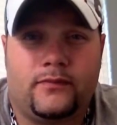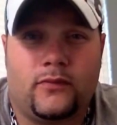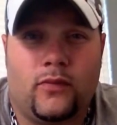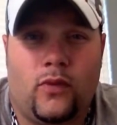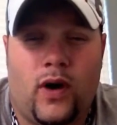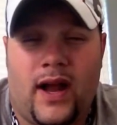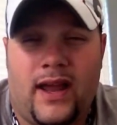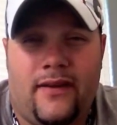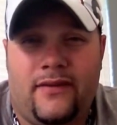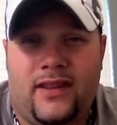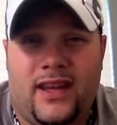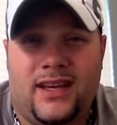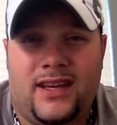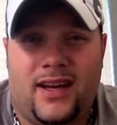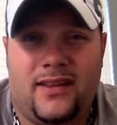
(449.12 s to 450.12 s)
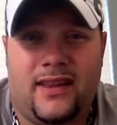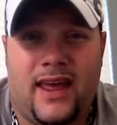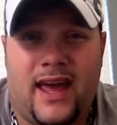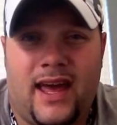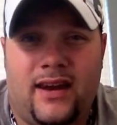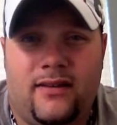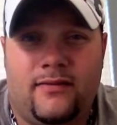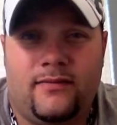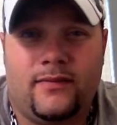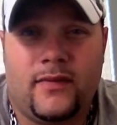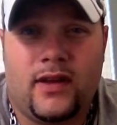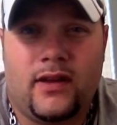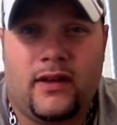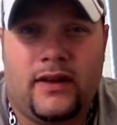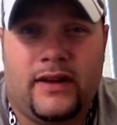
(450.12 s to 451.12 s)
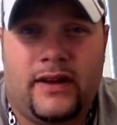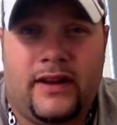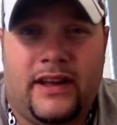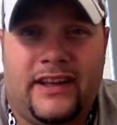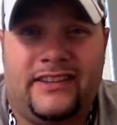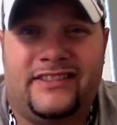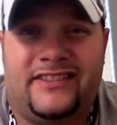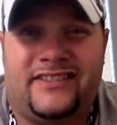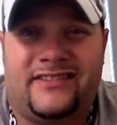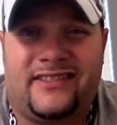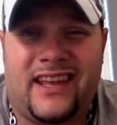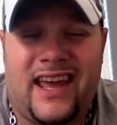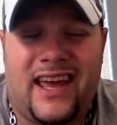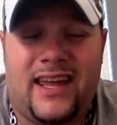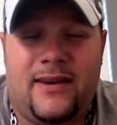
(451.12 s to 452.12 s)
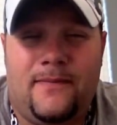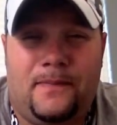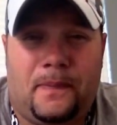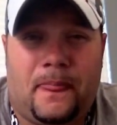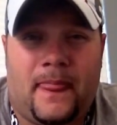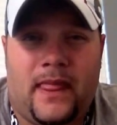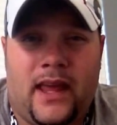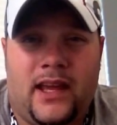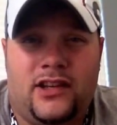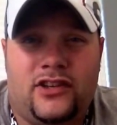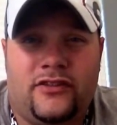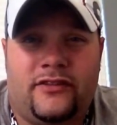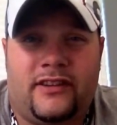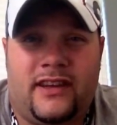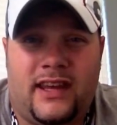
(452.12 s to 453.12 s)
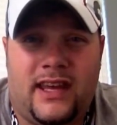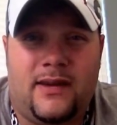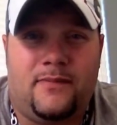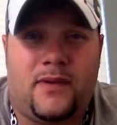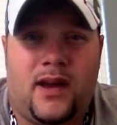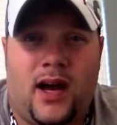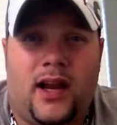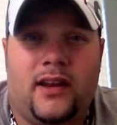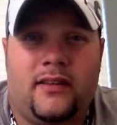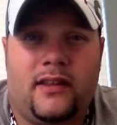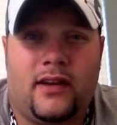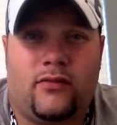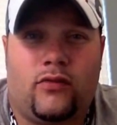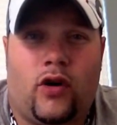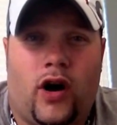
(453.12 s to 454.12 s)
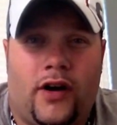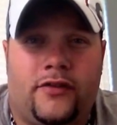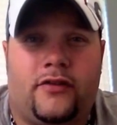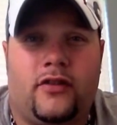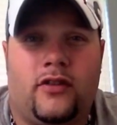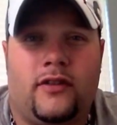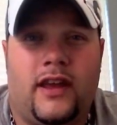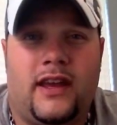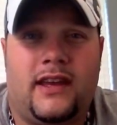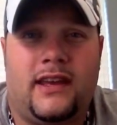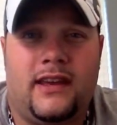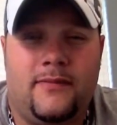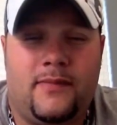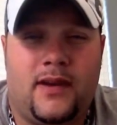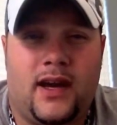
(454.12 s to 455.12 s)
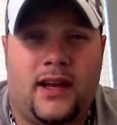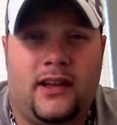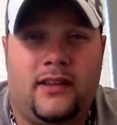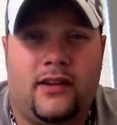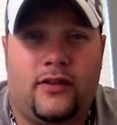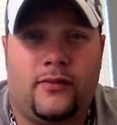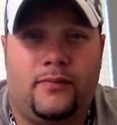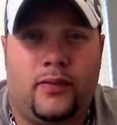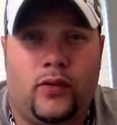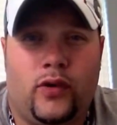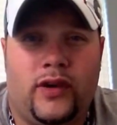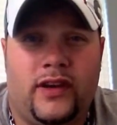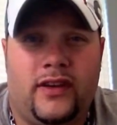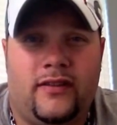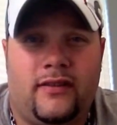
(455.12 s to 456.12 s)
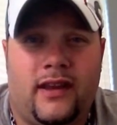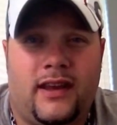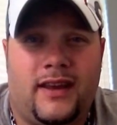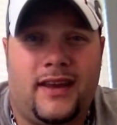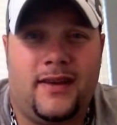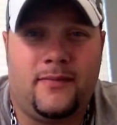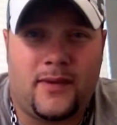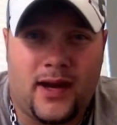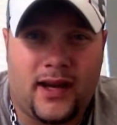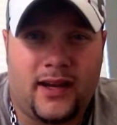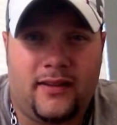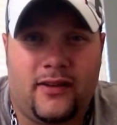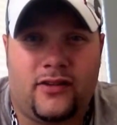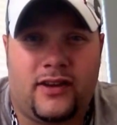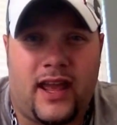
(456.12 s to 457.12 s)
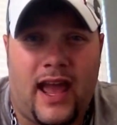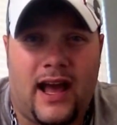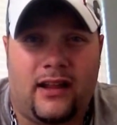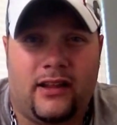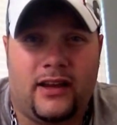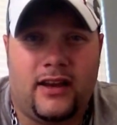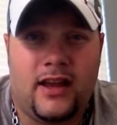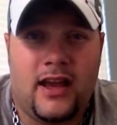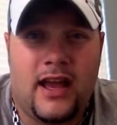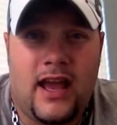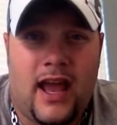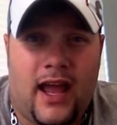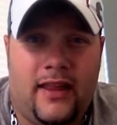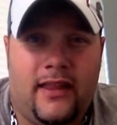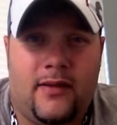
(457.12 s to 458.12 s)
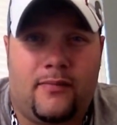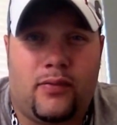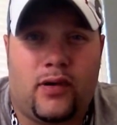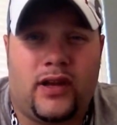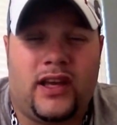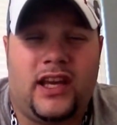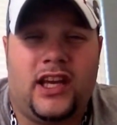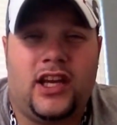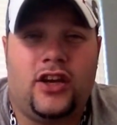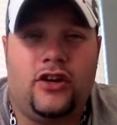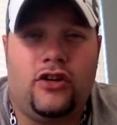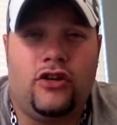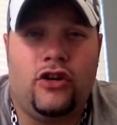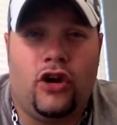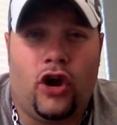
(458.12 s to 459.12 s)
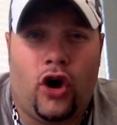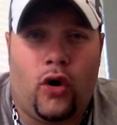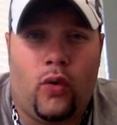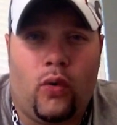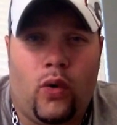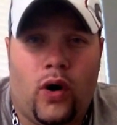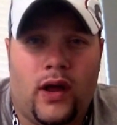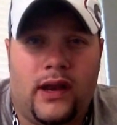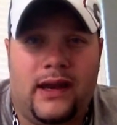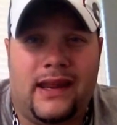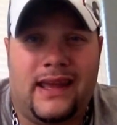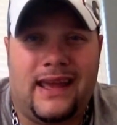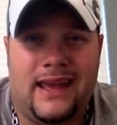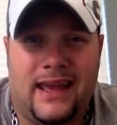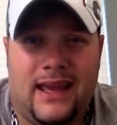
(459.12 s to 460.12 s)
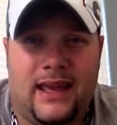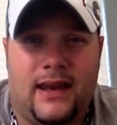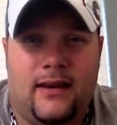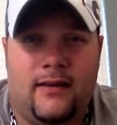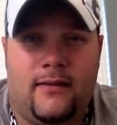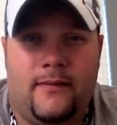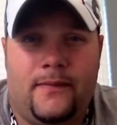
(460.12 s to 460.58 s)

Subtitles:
Why haven't they done that? Instead, they just keep cutting their roster, they keep cutting their employees, they keep cutting their talent, and they're bringing no one in.